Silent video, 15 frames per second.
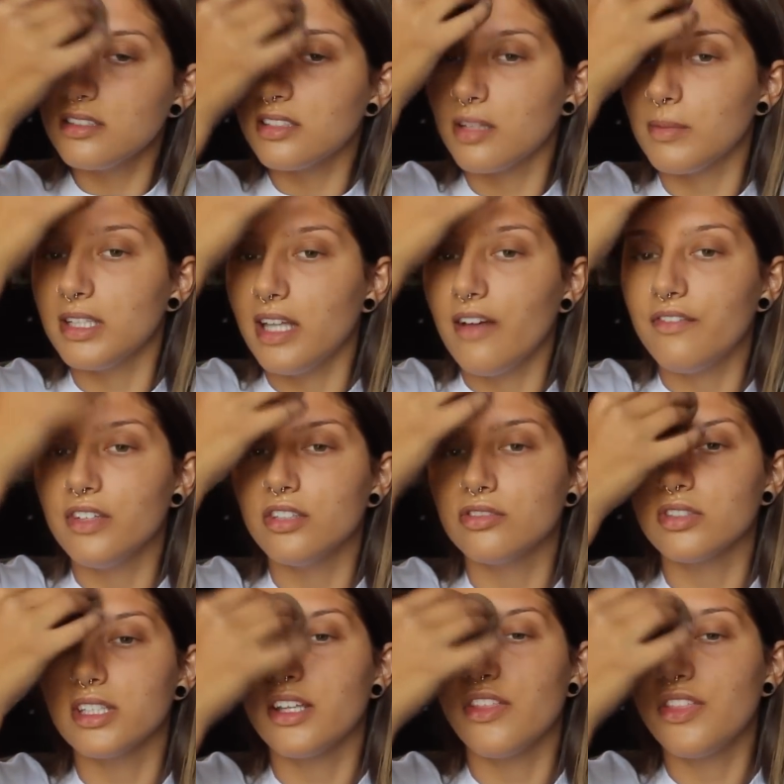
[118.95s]
something that feels
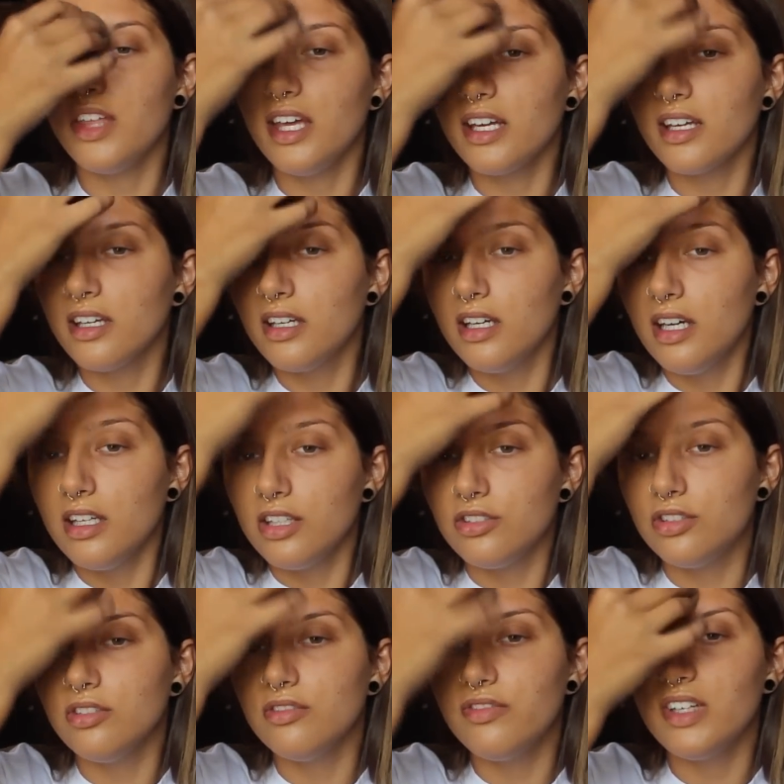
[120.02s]
really thick. The
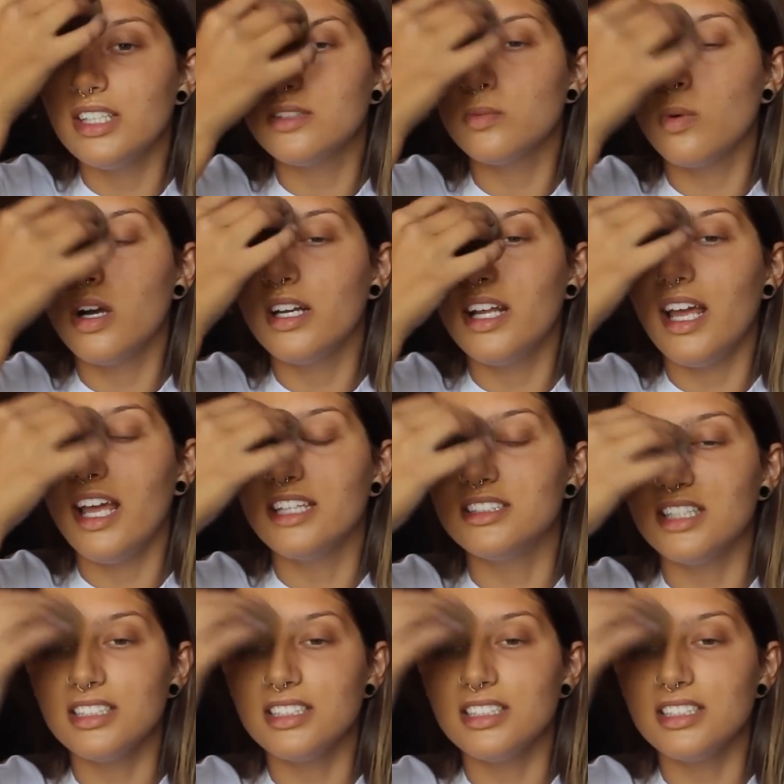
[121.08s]
Too Faced one, it